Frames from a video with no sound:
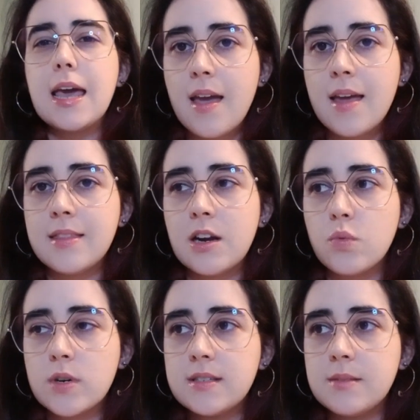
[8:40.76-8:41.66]
And there
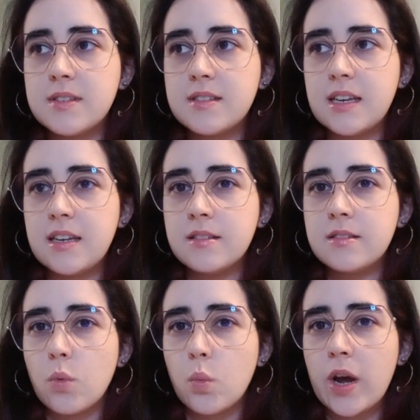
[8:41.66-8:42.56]
were some
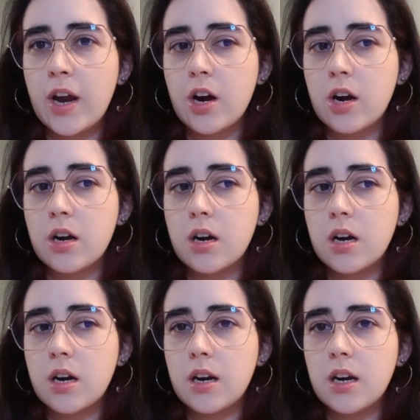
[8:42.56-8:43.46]
scenes where,
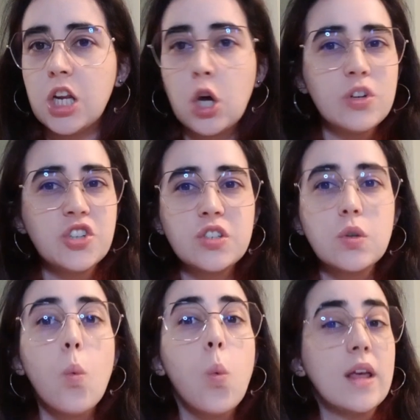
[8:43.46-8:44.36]
you know, it just
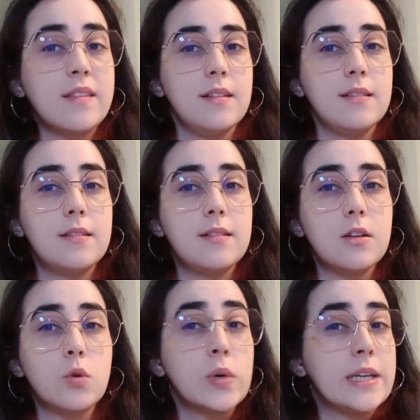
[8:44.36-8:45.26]
wasn't
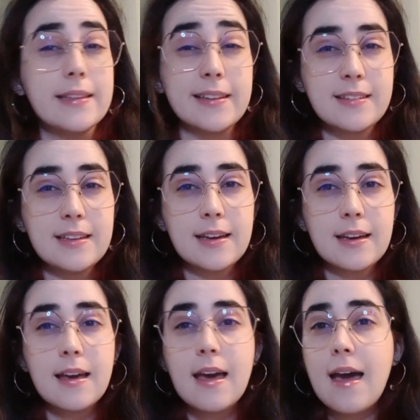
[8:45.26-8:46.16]

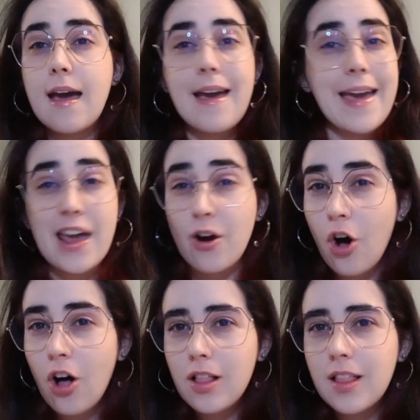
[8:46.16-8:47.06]
realistic at
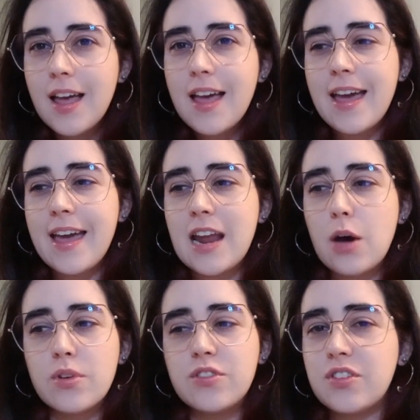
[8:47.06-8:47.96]
all. And I
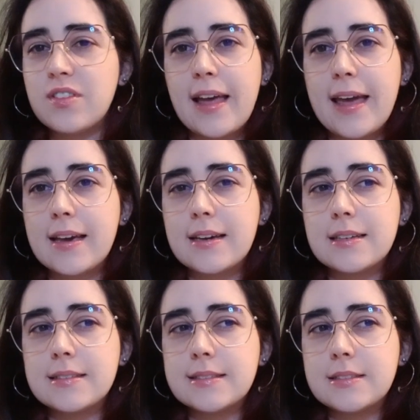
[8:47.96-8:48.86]
was just like
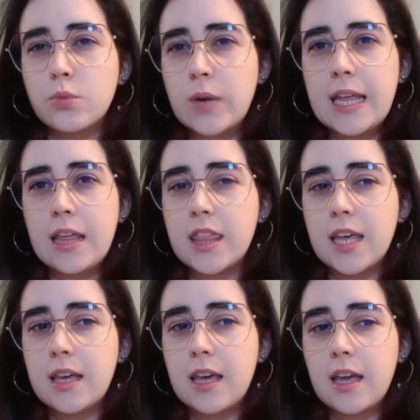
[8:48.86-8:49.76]
reading,
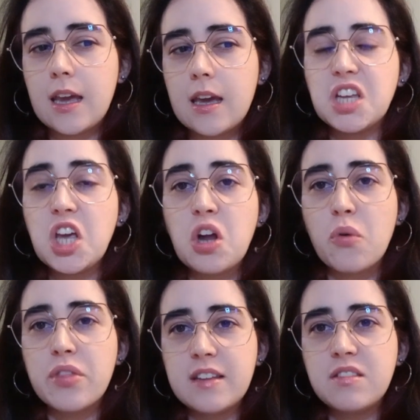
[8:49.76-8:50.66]
thinking, you
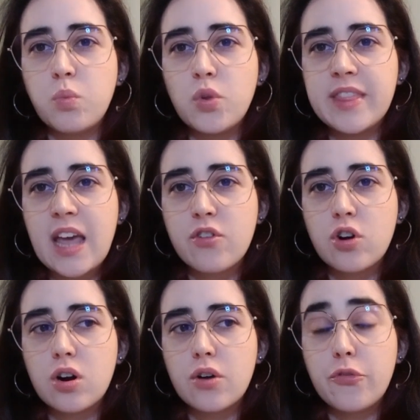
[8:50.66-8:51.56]
know, this would
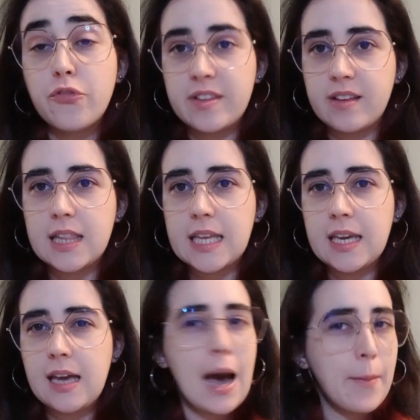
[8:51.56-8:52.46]
never
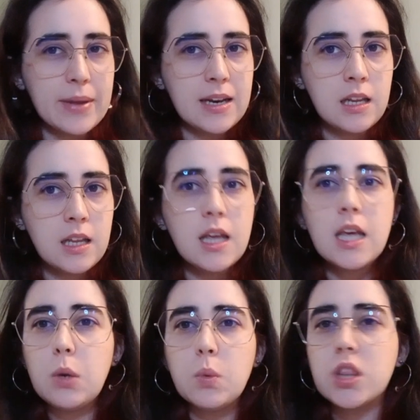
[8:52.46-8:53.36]
physically happen
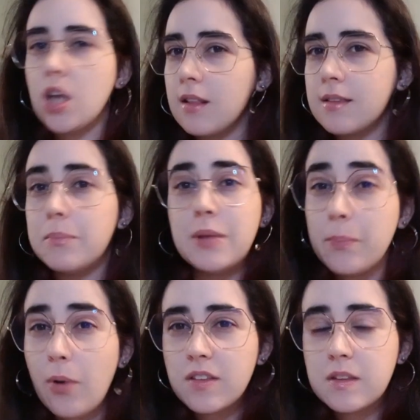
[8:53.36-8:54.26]
would not be
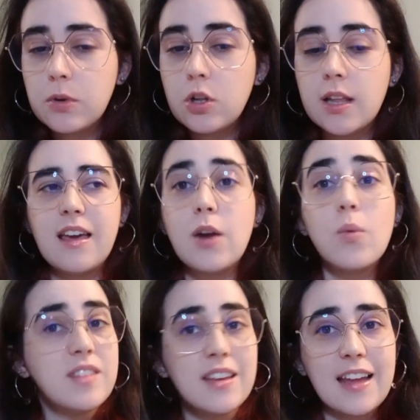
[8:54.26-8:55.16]
possible. And
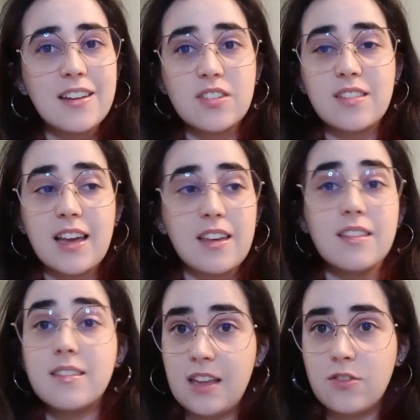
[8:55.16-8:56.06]
once again, just like
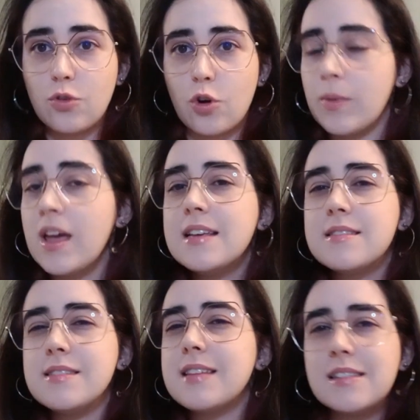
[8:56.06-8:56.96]
Sandstorm,
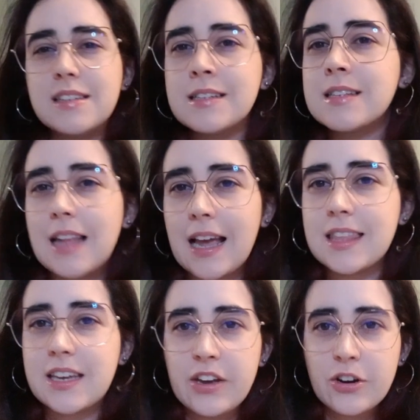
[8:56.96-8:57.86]
since I didn't like
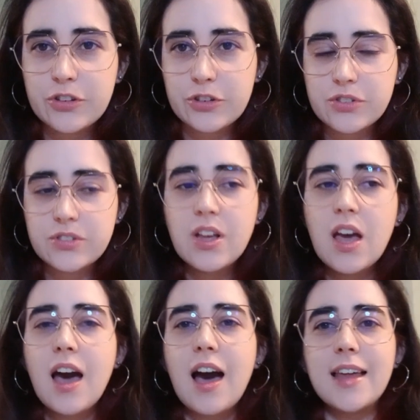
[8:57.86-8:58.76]
the characters,
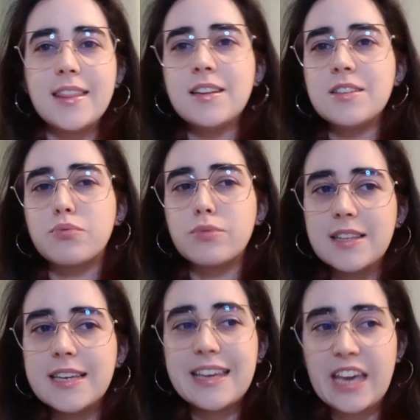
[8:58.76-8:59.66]
I didn't
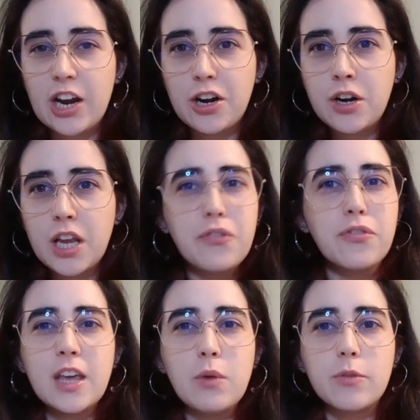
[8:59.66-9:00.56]
really care if
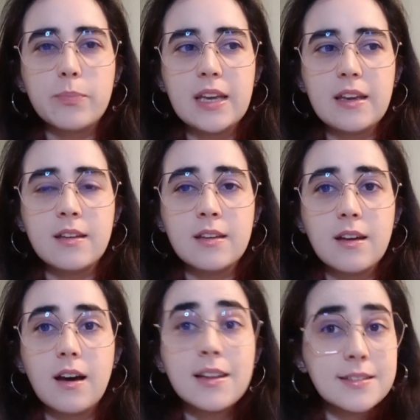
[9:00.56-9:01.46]
they were being
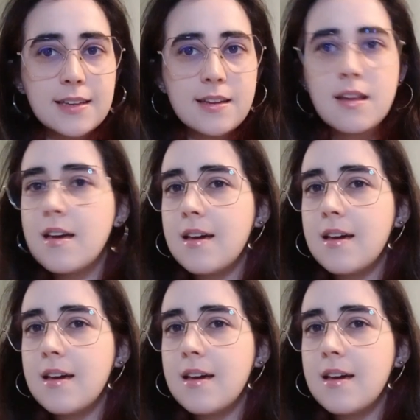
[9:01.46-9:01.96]
hunted,